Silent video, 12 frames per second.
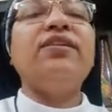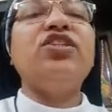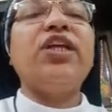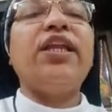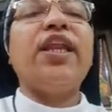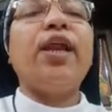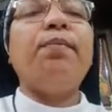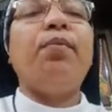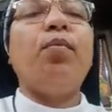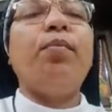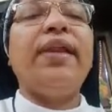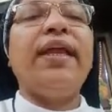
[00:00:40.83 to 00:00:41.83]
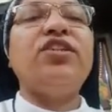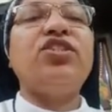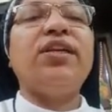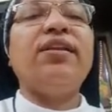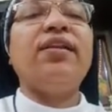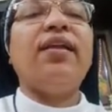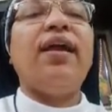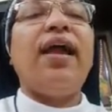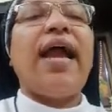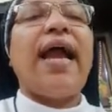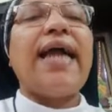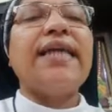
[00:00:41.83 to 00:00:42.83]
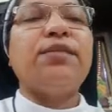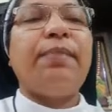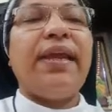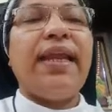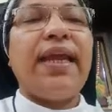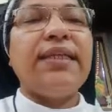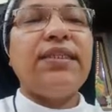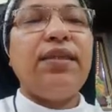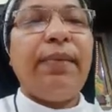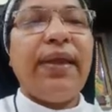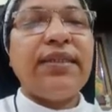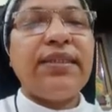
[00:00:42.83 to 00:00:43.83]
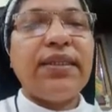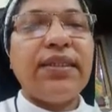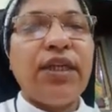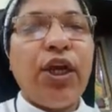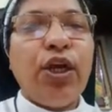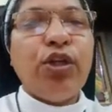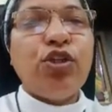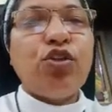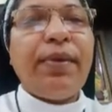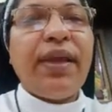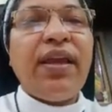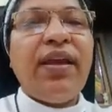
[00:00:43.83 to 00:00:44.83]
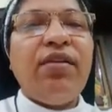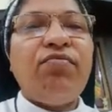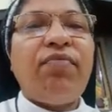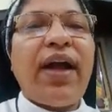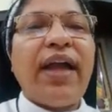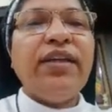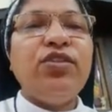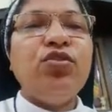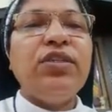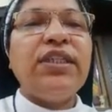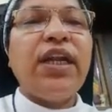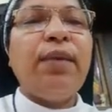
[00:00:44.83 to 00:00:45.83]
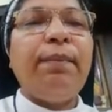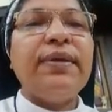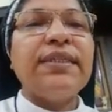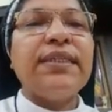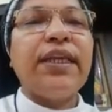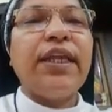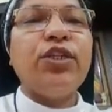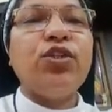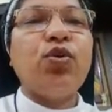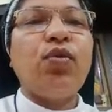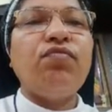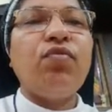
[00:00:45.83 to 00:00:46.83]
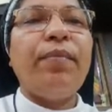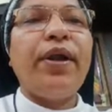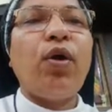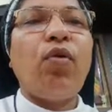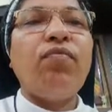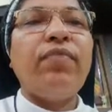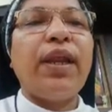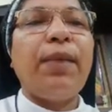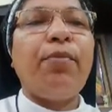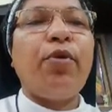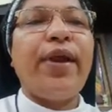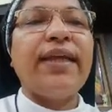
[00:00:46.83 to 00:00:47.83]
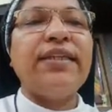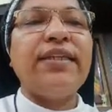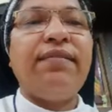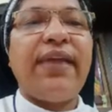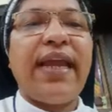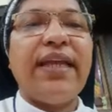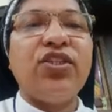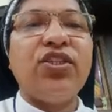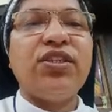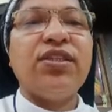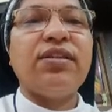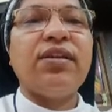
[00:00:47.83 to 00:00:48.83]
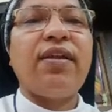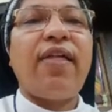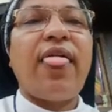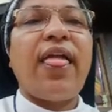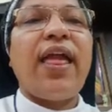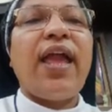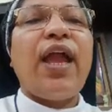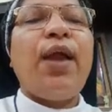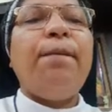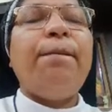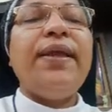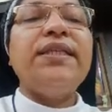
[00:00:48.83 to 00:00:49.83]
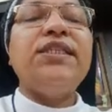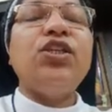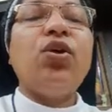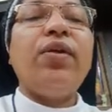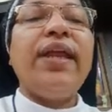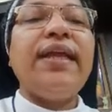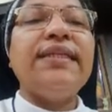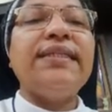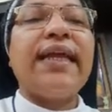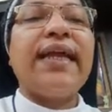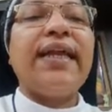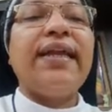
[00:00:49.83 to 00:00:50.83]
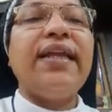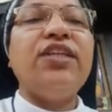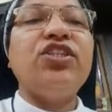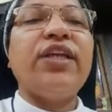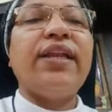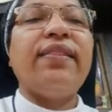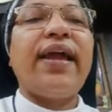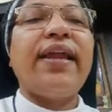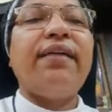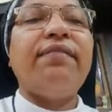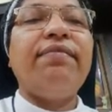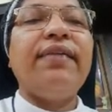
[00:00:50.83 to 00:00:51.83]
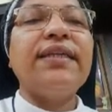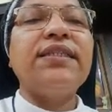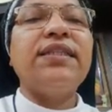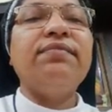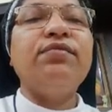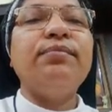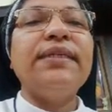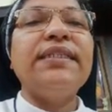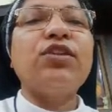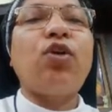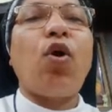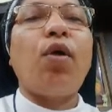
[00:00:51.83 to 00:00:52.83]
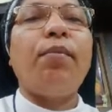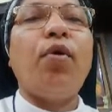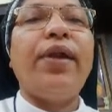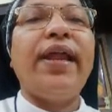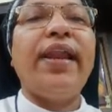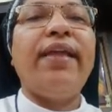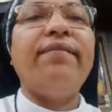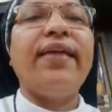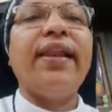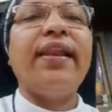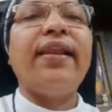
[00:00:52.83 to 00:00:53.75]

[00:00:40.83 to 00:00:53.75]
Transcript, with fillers: general population has been estimated to be 5 to 10 percentage of women of reproductive age. PCOD is a condition that affects the woman's hormonal level.